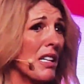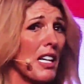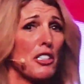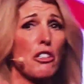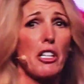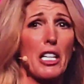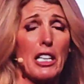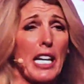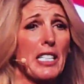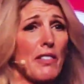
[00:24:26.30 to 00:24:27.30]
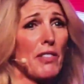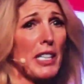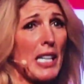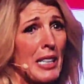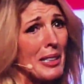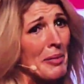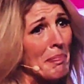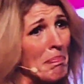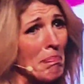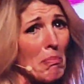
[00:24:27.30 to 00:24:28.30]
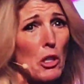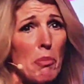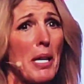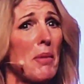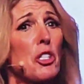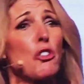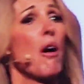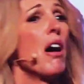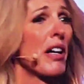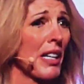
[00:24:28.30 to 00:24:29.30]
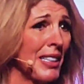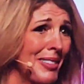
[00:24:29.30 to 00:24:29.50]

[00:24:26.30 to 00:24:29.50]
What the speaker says: And so that collectively, you make me stronger.